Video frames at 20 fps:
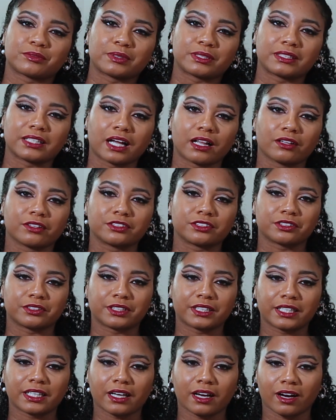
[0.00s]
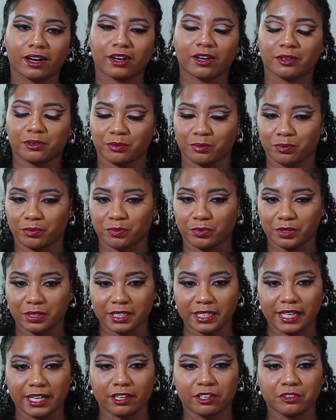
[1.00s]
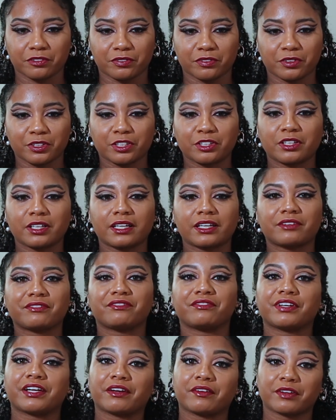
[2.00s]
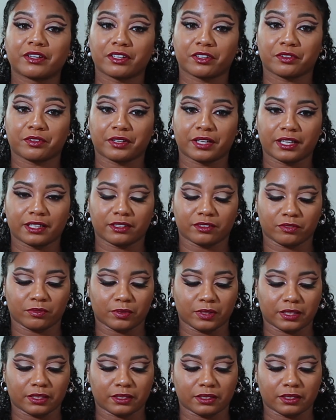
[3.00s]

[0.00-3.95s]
the Dollar Tree are really helpful, and you can get very creative with